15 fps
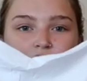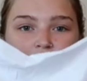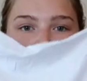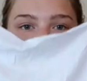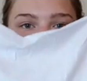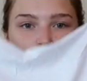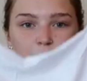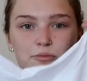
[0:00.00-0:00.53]
got
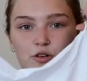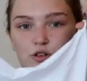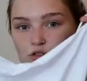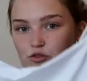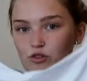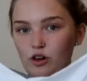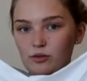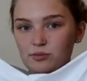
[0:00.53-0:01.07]
like a bit more
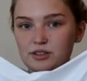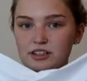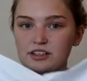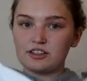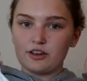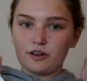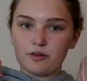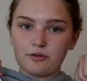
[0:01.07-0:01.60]
cropped, and
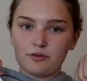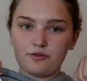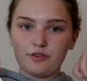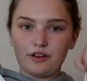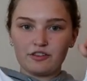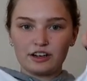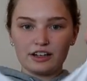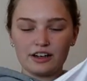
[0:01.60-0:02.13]
so it will
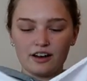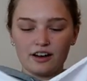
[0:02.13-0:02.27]
fit really